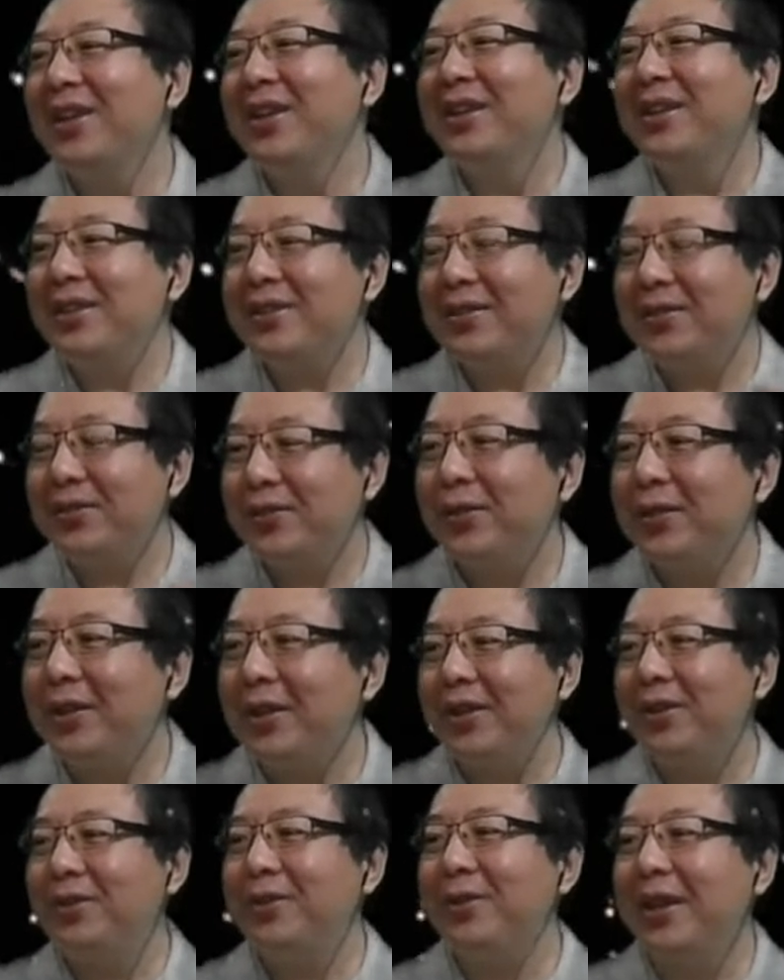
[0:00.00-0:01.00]
This is so
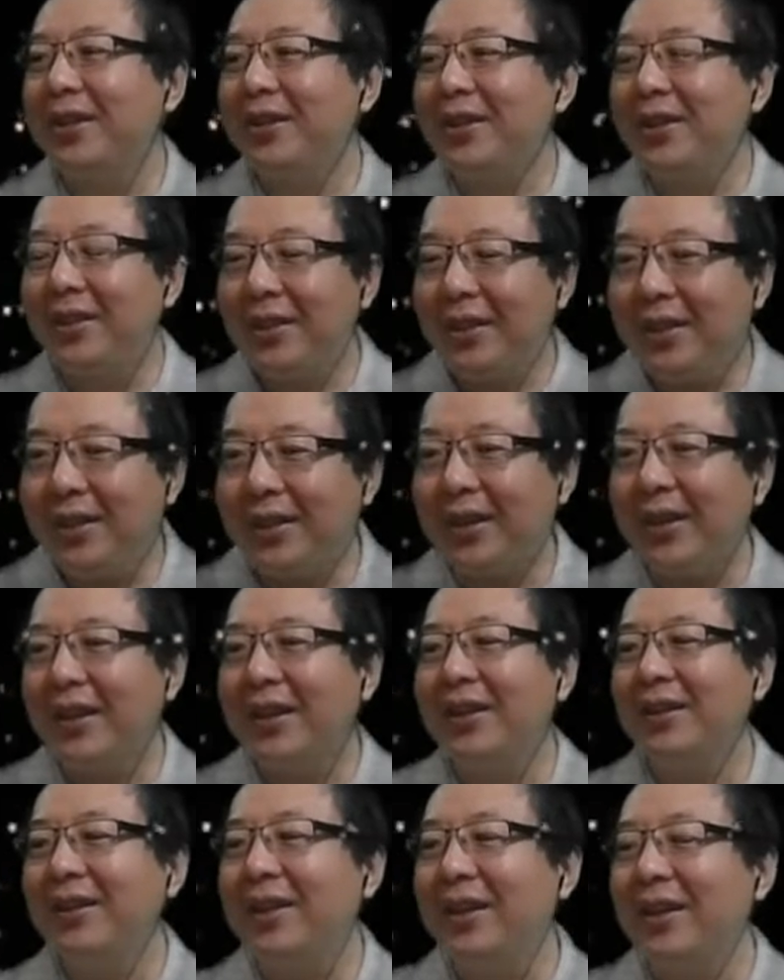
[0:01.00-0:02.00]
that you can think and